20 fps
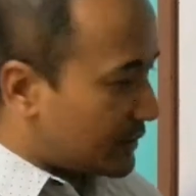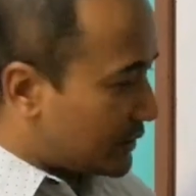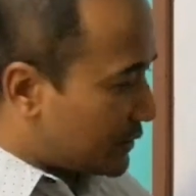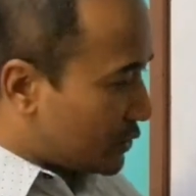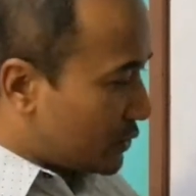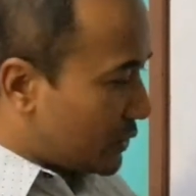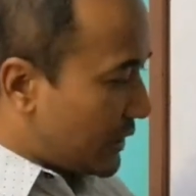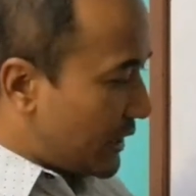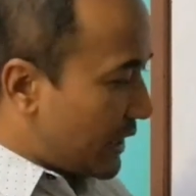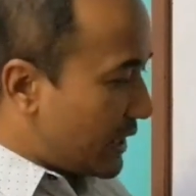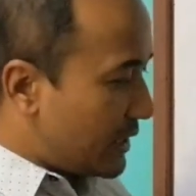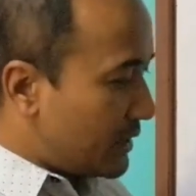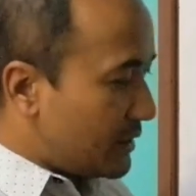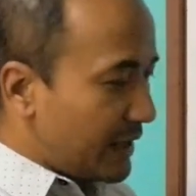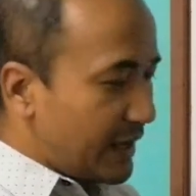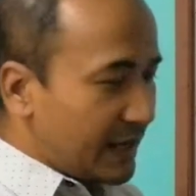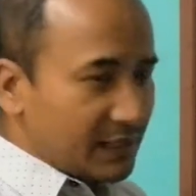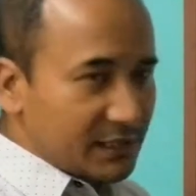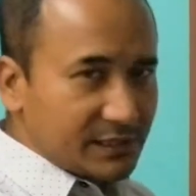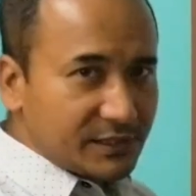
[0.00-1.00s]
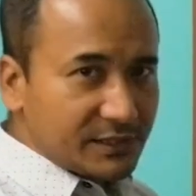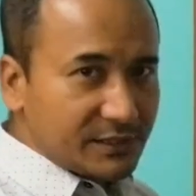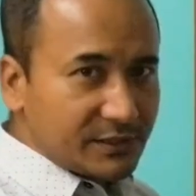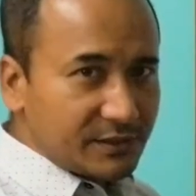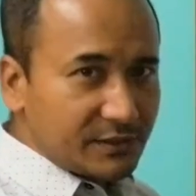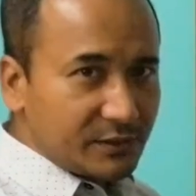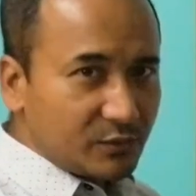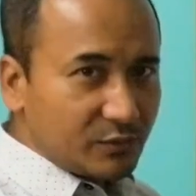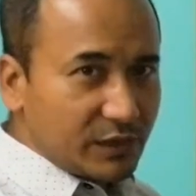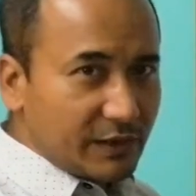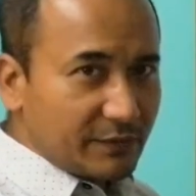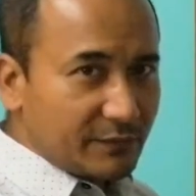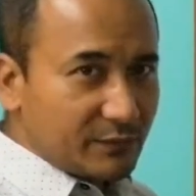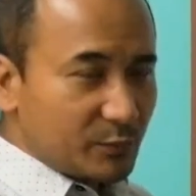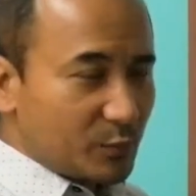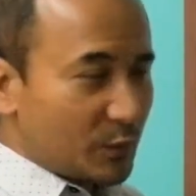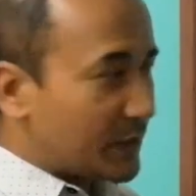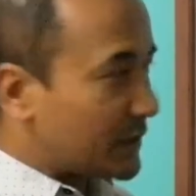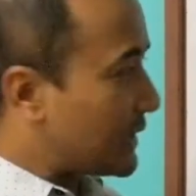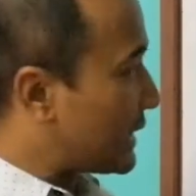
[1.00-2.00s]
so NS we have to
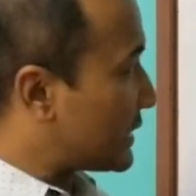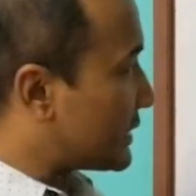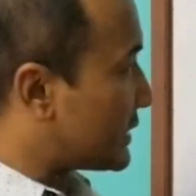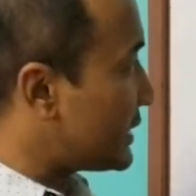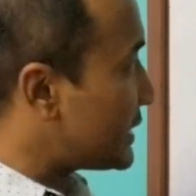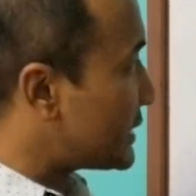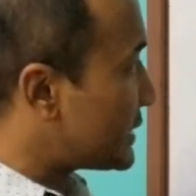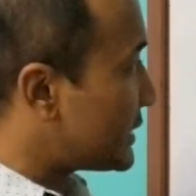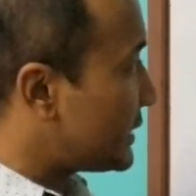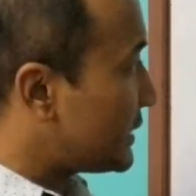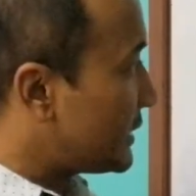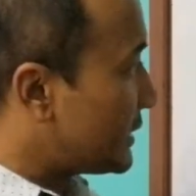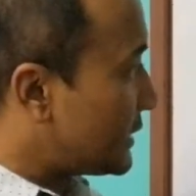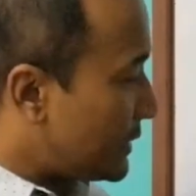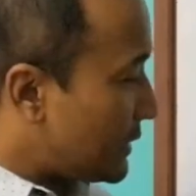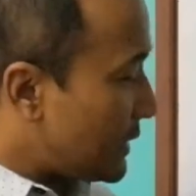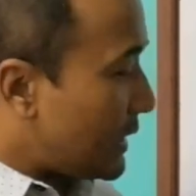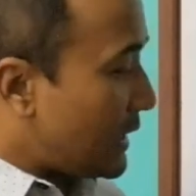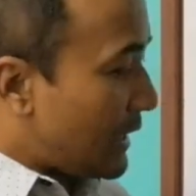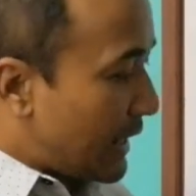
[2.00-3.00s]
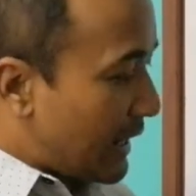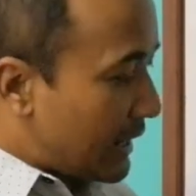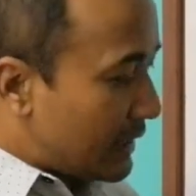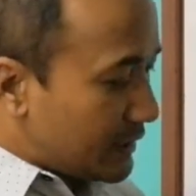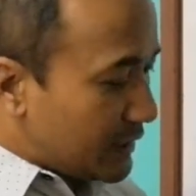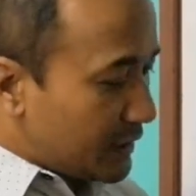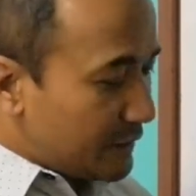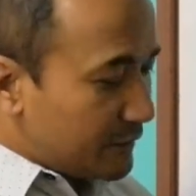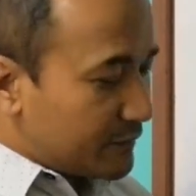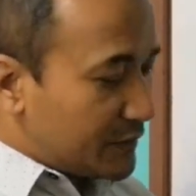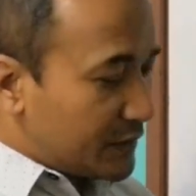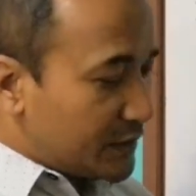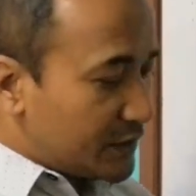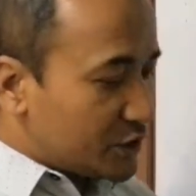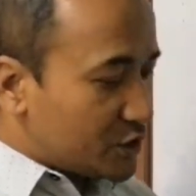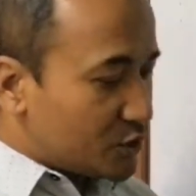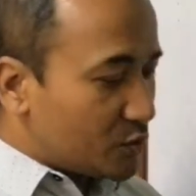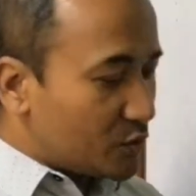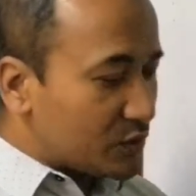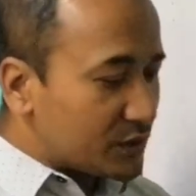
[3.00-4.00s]
point like this, and if this
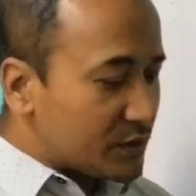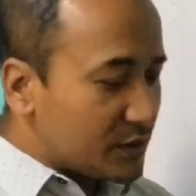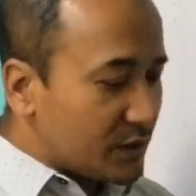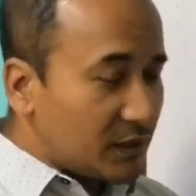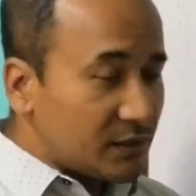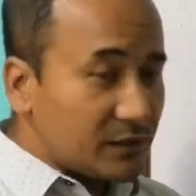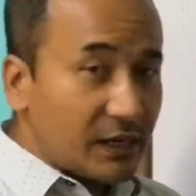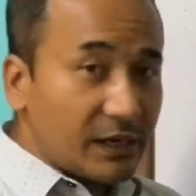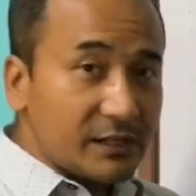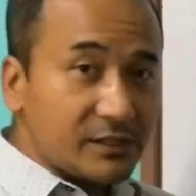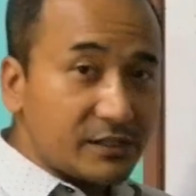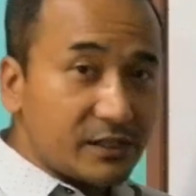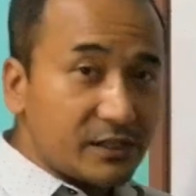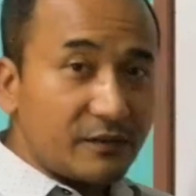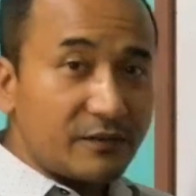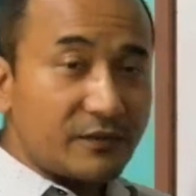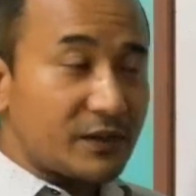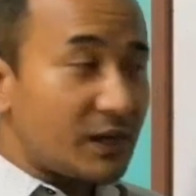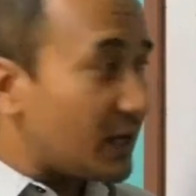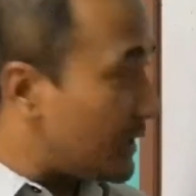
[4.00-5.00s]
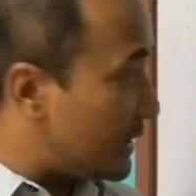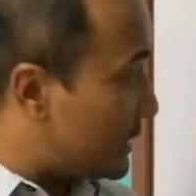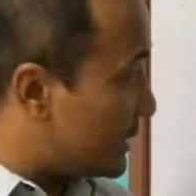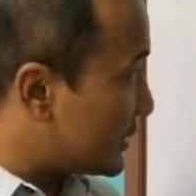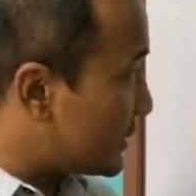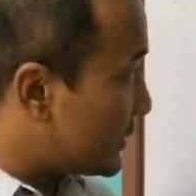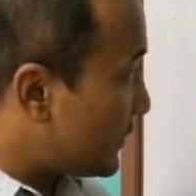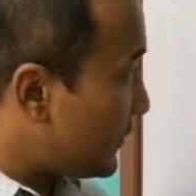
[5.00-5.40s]
shows the direction of current,